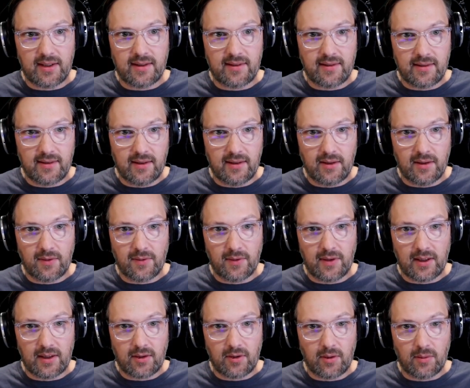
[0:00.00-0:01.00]
see if
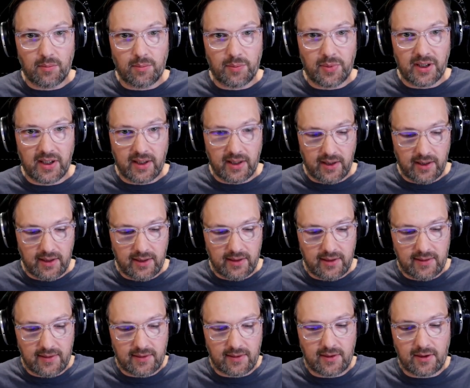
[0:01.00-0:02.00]
that
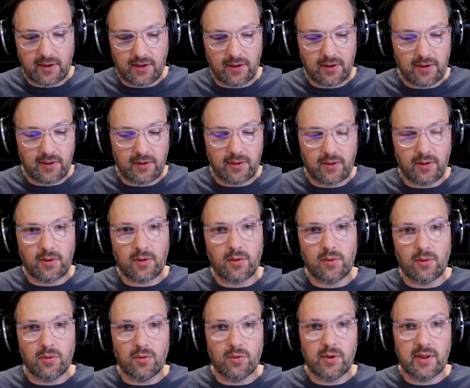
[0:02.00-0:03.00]
compiles. Cargo
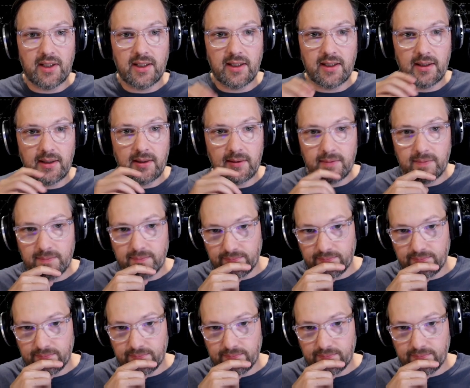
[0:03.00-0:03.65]
run.